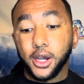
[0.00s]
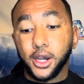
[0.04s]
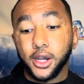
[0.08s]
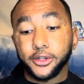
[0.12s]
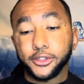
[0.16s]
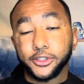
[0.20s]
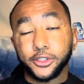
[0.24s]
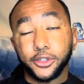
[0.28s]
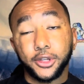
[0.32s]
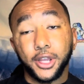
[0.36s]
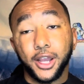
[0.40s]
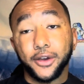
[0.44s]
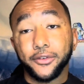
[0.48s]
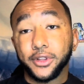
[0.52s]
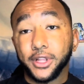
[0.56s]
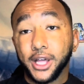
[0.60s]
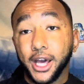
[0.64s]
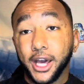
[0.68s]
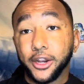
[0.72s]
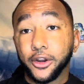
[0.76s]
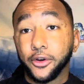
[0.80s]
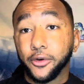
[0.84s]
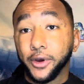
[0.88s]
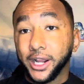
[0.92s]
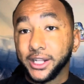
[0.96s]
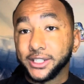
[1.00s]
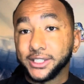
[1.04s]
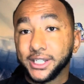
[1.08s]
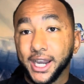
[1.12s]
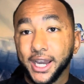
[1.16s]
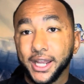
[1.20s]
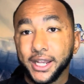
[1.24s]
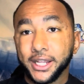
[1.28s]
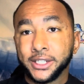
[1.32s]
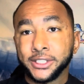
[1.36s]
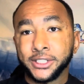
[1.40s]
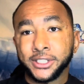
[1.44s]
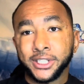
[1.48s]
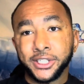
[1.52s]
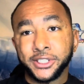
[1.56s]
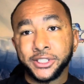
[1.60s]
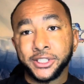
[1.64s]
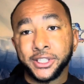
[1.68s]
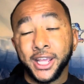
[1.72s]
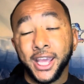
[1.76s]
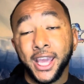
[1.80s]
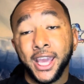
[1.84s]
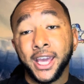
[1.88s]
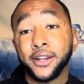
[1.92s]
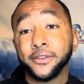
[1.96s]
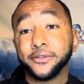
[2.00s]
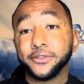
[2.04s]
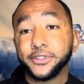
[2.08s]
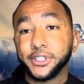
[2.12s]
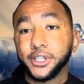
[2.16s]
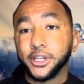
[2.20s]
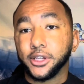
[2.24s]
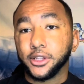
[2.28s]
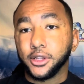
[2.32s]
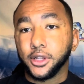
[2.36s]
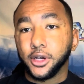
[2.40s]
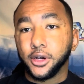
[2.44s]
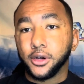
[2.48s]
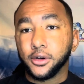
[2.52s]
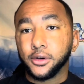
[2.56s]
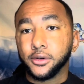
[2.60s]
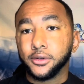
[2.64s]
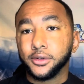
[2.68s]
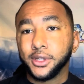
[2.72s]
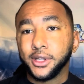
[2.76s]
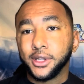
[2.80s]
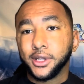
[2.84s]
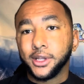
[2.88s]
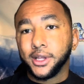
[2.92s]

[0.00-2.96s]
So you have a lot of great tight ends just in the NFC alone.